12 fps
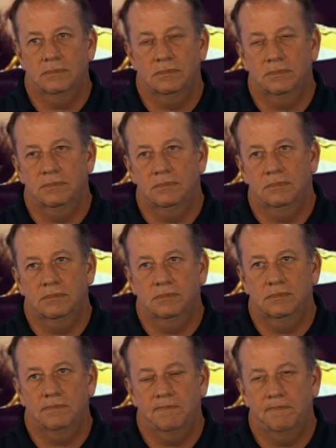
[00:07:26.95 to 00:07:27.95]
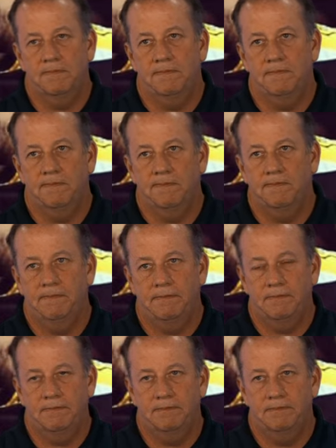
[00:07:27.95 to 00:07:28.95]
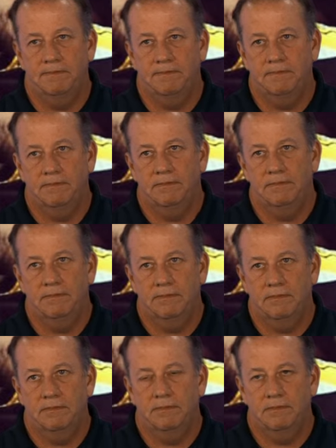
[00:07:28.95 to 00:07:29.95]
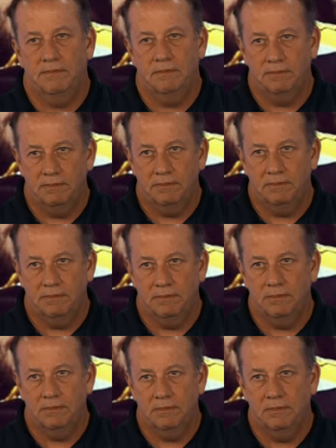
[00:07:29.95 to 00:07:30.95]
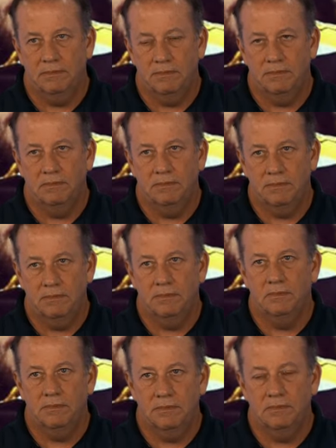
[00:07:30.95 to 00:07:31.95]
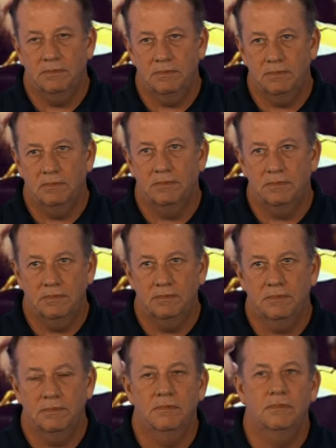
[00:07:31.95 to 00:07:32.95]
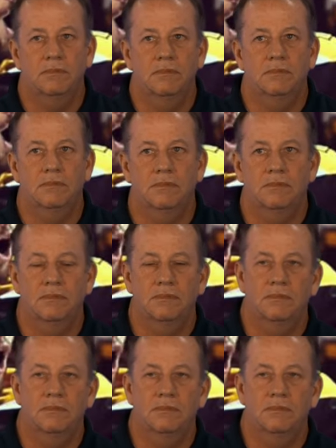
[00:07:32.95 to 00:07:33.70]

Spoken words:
No words are spoken by the person on screen.